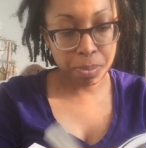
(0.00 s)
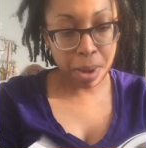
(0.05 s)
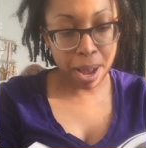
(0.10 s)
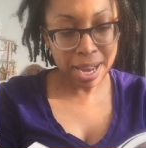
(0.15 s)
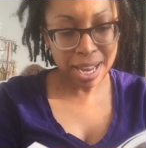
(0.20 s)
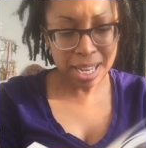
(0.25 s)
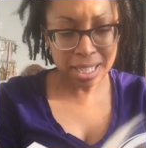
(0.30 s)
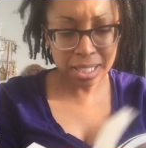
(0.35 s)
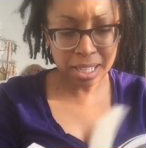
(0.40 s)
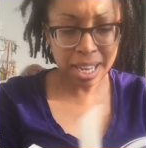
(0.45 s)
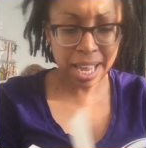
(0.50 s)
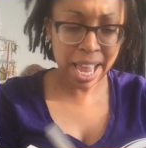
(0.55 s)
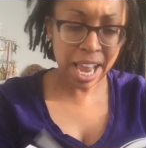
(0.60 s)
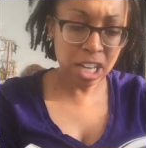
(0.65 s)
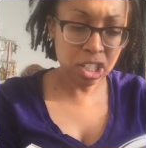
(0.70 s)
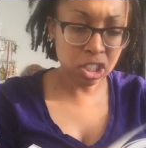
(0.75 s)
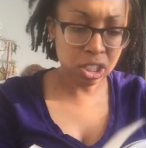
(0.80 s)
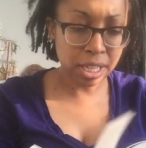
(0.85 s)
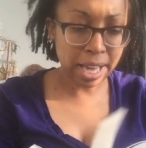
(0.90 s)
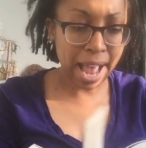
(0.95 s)
I guess
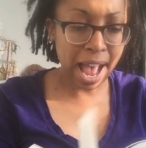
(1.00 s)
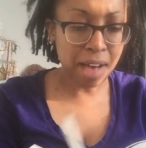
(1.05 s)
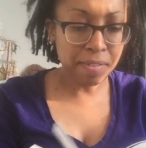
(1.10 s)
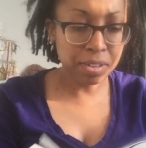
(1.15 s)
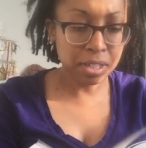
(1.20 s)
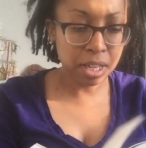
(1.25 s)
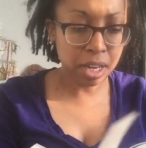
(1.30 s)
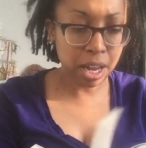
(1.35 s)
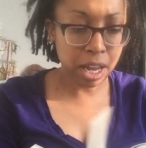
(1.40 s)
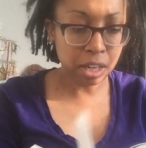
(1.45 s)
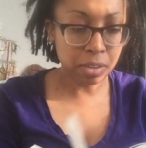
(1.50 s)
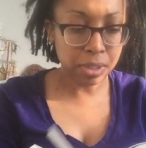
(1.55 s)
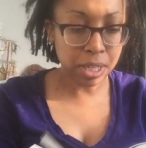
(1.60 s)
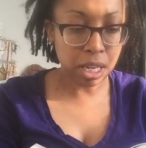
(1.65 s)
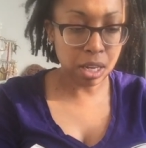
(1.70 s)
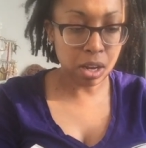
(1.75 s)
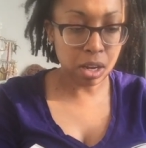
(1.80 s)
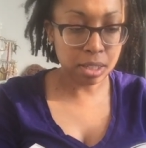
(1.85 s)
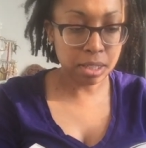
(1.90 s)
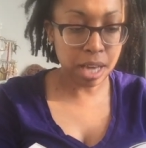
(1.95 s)
occasionally, I haven't done it in a
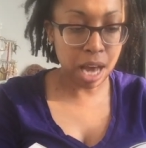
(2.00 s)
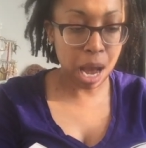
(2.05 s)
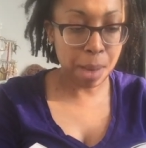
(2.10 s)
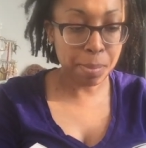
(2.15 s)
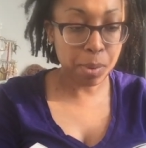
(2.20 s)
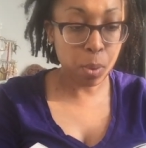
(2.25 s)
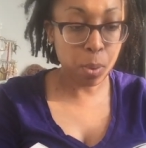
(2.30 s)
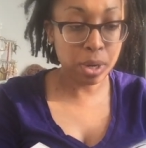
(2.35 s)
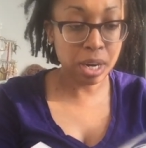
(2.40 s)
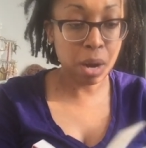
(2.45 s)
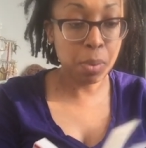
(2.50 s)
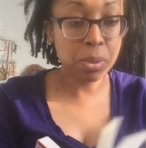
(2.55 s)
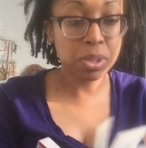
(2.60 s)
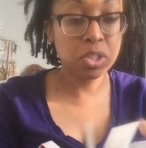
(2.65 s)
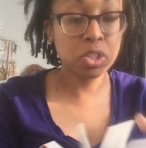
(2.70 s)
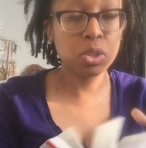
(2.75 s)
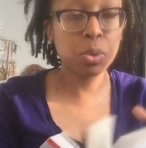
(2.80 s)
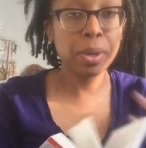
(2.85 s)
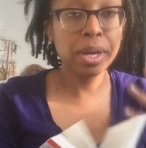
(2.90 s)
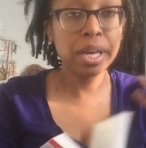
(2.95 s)
really long time, but when I
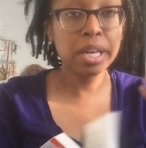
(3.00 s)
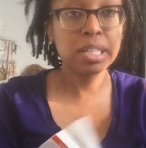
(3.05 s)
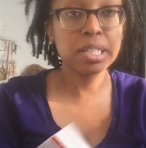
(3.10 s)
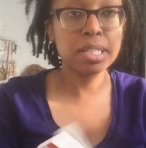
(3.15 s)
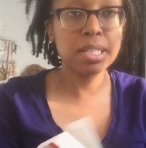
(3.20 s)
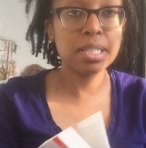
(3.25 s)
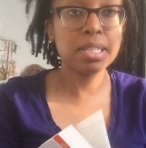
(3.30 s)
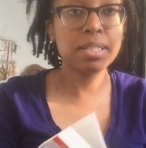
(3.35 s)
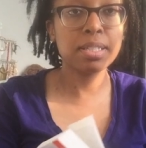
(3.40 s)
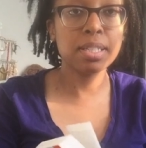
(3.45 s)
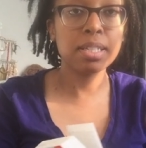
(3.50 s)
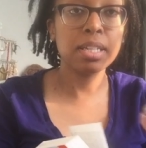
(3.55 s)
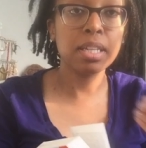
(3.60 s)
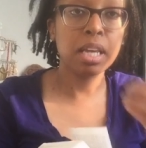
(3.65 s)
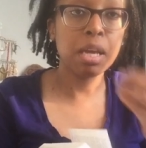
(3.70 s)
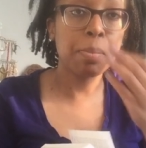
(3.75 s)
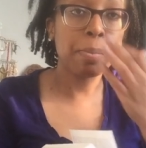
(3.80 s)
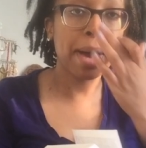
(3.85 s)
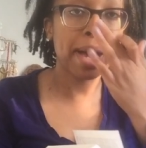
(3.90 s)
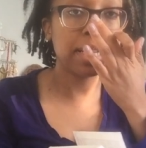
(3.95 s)
was doing it
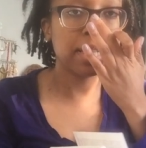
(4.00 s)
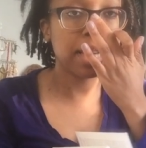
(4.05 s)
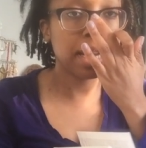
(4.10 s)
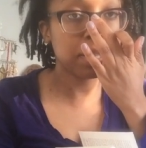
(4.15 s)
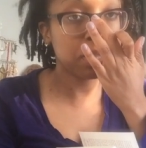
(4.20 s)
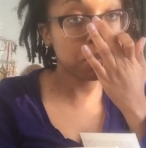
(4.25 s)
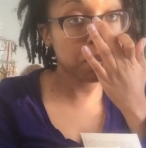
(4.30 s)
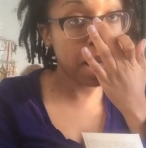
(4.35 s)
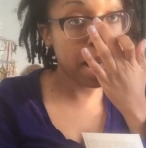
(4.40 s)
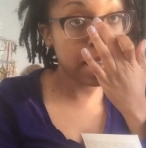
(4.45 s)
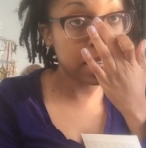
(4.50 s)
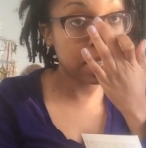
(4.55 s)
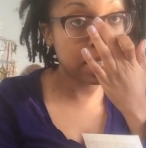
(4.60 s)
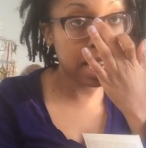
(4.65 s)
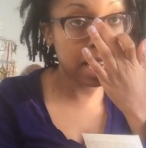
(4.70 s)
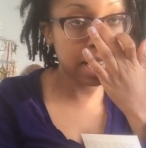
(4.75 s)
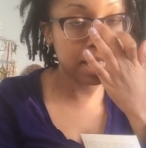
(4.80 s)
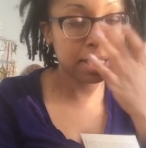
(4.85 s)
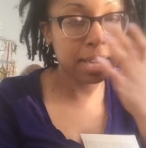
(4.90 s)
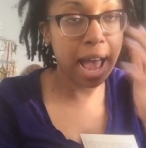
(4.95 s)
consistently, my dental
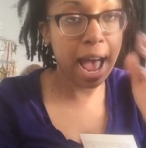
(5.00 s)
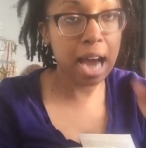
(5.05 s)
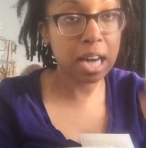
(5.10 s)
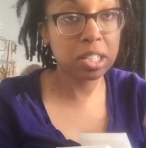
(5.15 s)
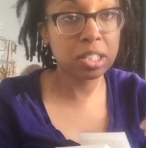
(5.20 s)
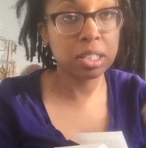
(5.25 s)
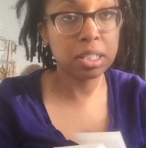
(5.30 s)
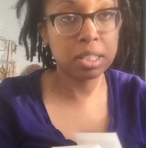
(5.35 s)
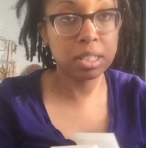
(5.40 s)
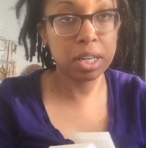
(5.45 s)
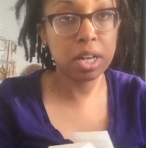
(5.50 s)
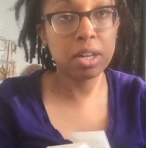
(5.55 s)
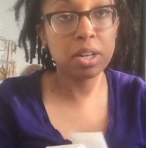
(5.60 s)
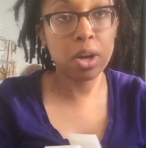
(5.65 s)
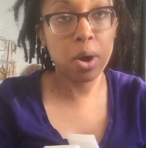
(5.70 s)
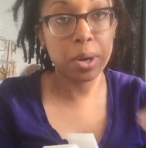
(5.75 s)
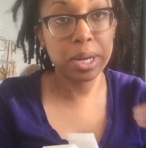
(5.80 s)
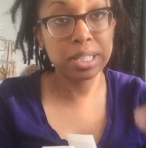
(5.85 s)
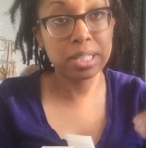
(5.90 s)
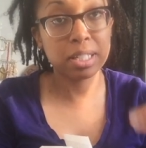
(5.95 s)
hygienist actually did
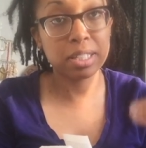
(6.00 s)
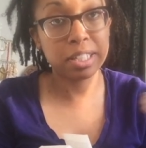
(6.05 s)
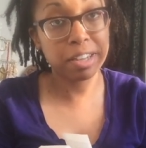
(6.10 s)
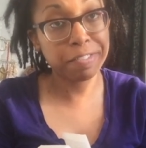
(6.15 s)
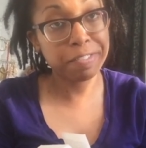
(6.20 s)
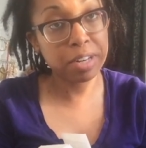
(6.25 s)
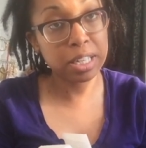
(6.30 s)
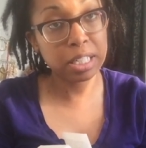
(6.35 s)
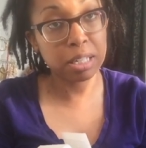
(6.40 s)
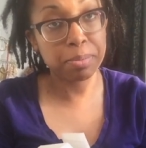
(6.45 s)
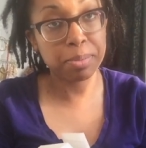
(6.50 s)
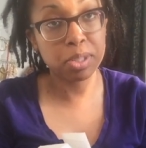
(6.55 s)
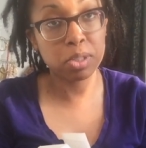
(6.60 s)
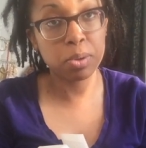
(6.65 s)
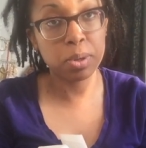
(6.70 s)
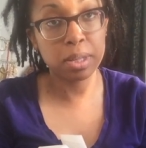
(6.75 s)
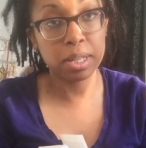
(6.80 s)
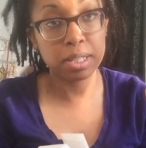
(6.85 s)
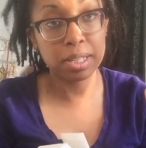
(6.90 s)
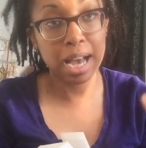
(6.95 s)
notice a difference in
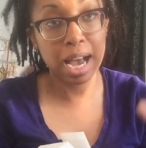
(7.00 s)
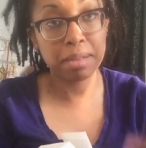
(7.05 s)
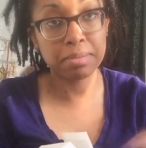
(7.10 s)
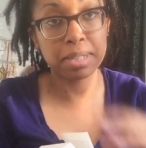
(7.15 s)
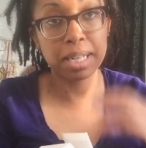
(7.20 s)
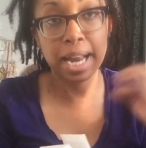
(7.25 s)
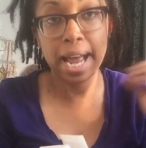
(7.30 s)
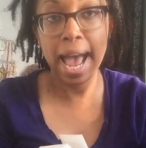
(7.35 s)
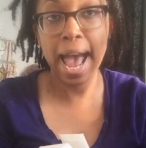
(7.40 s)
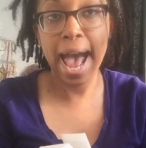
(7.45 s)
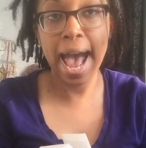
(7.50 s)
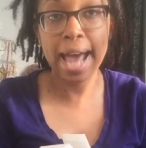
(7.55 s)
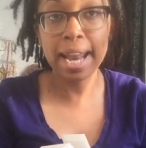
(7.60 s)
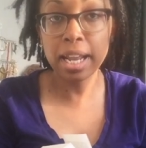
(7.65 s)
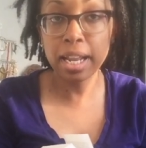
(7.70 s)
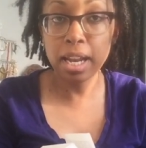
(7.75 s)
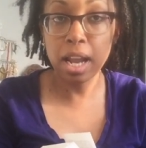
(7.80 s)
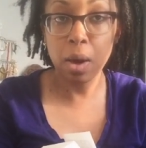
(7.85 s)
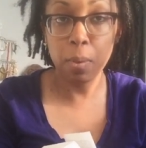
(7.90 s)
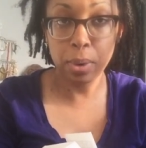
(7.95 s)
between the times that I had
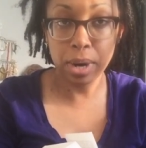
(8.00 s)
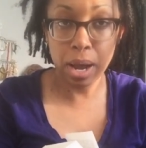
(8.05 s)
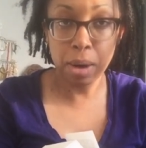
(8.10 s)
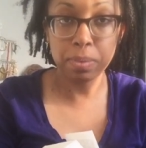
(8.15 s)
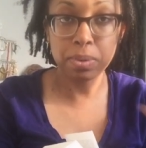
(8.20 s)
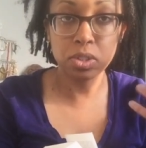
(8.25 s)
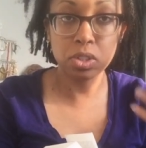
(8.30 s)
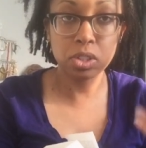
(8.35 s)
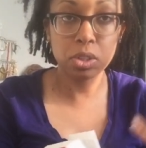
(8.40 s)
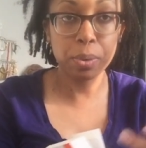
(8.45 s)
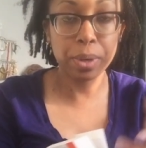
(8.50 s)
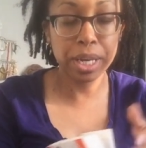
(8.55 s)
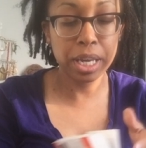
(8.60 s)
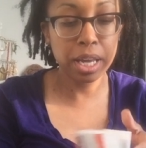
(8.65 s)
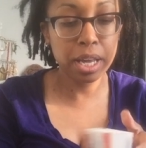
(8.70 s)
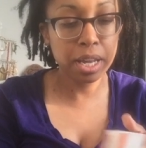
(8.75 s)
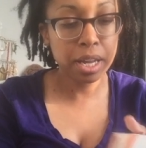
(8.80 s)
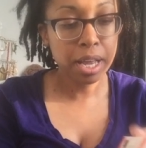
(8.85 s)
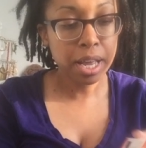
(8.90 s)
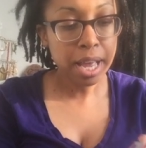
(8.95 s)
it and when I was doing
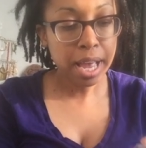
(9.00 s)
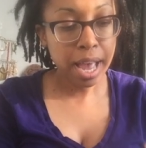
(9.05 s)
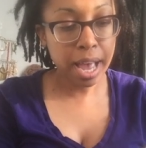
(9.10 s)
it.